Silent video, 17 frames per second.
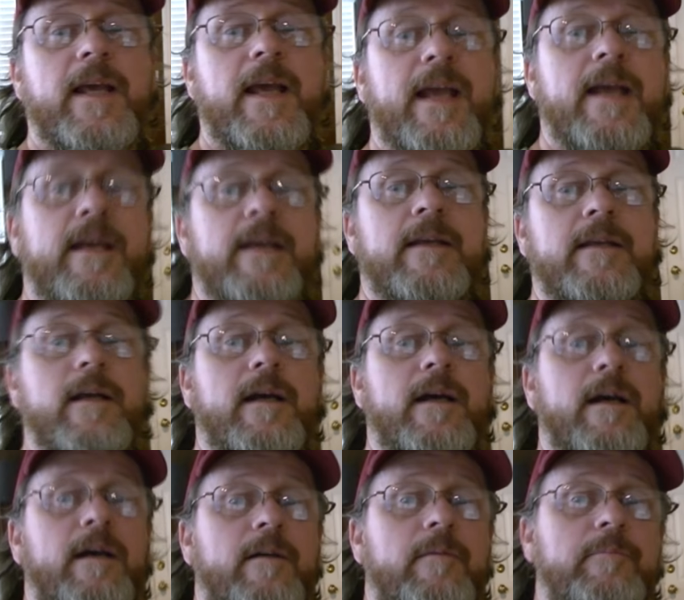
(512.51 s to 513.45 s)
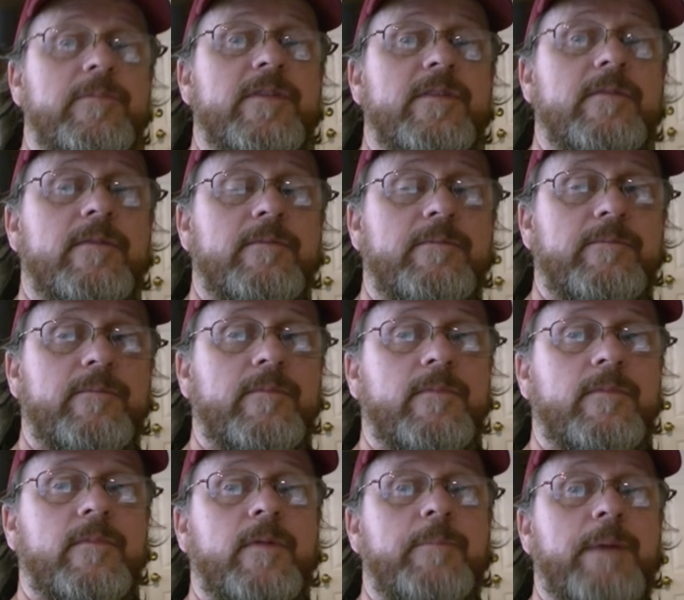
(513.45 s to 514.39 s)
a um,
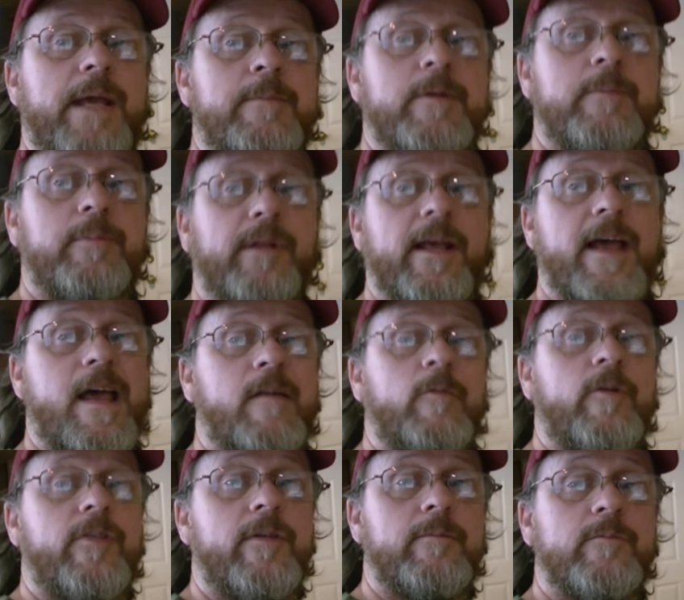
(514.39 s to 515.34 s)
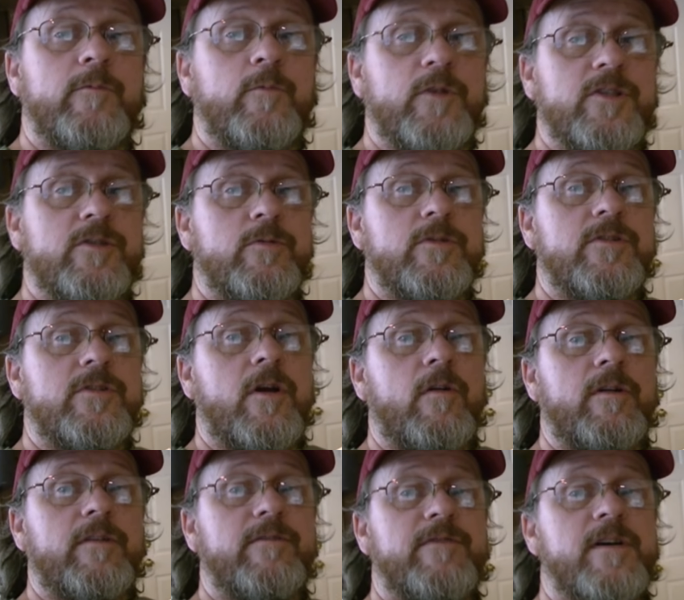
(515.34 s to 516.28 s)
payment plan with them, which was
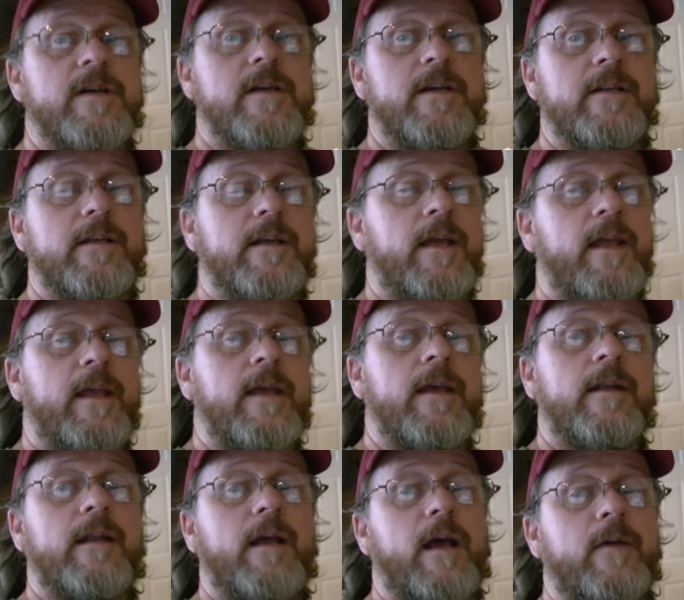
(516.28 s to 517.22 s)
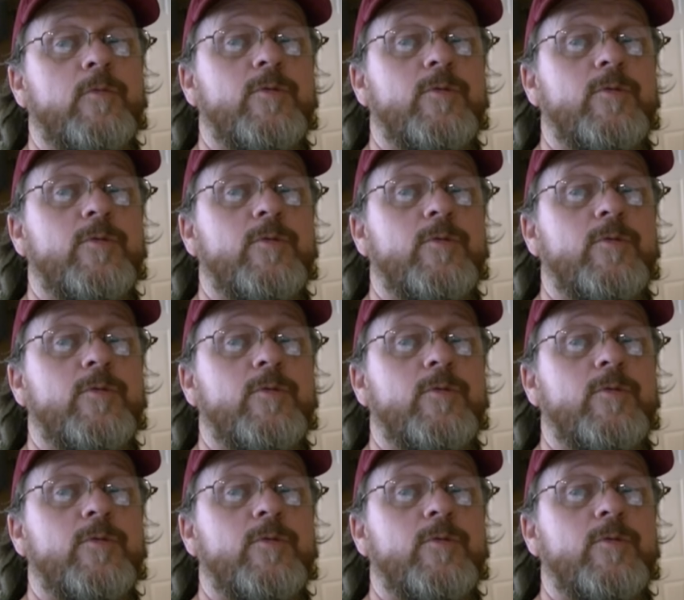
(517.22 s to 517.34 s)
going fine, and I